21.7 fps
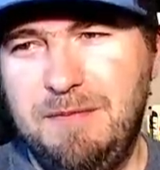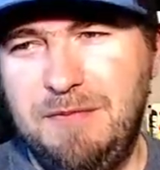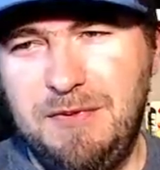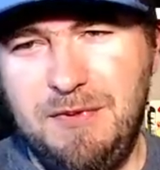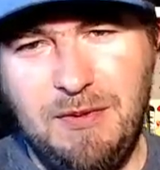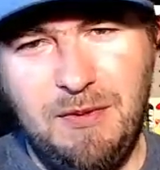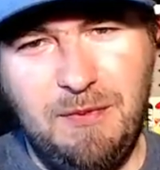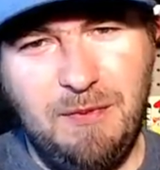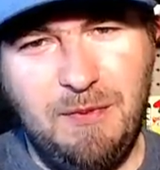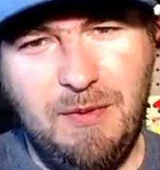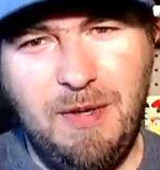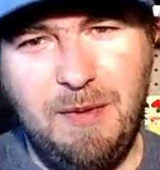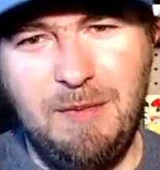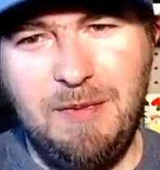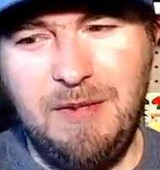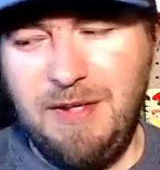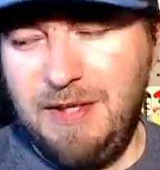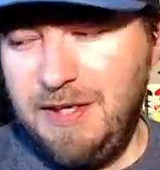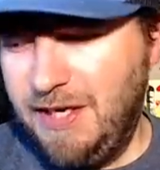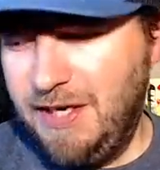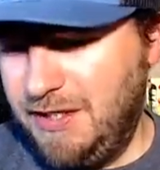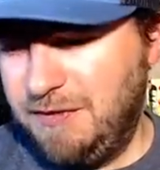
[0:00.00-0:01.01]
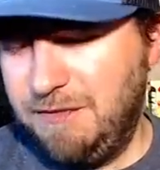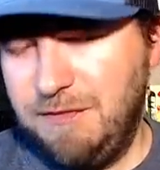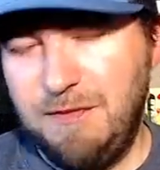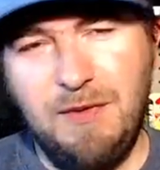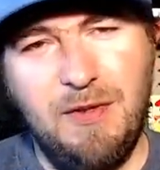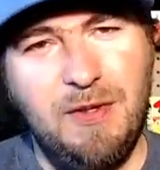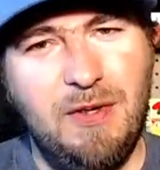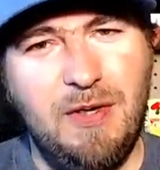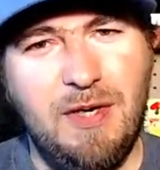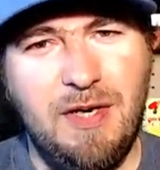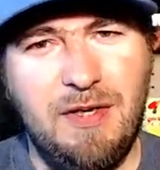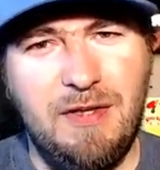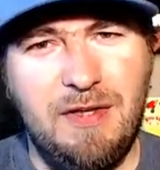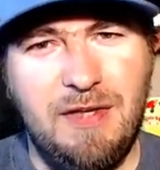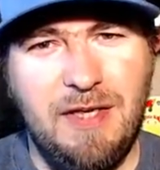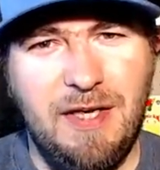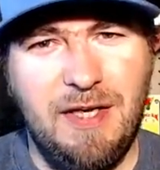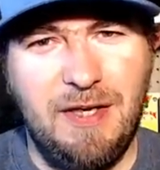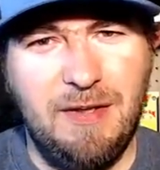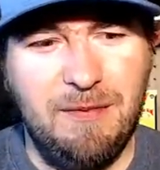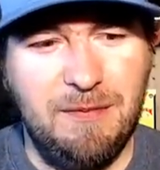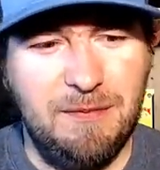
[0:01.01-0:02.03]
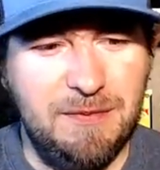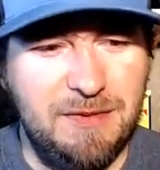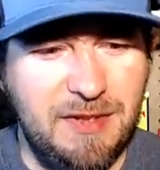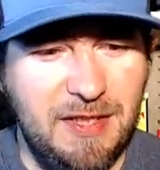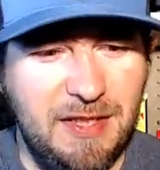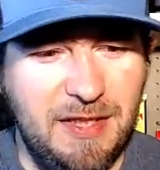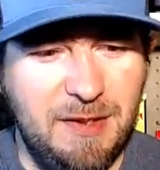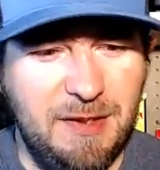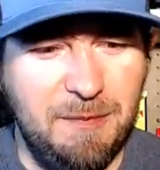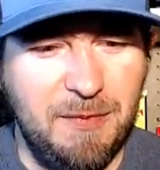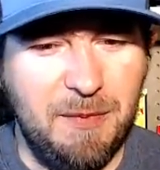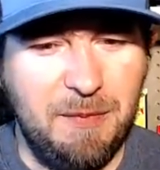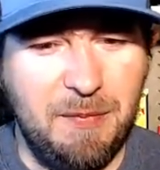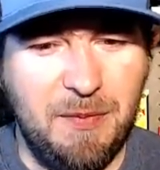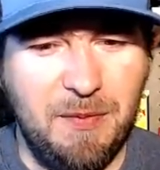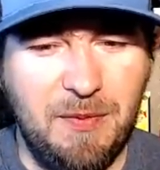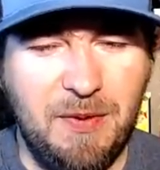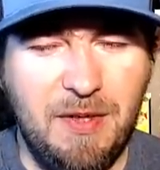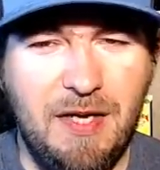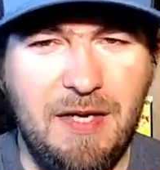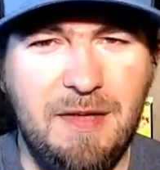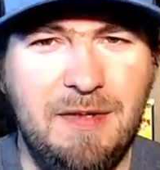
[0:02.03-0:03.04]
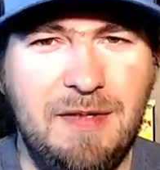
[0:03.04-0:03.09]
So when I'm in the Nashville area, I think I'm going to take him up on that.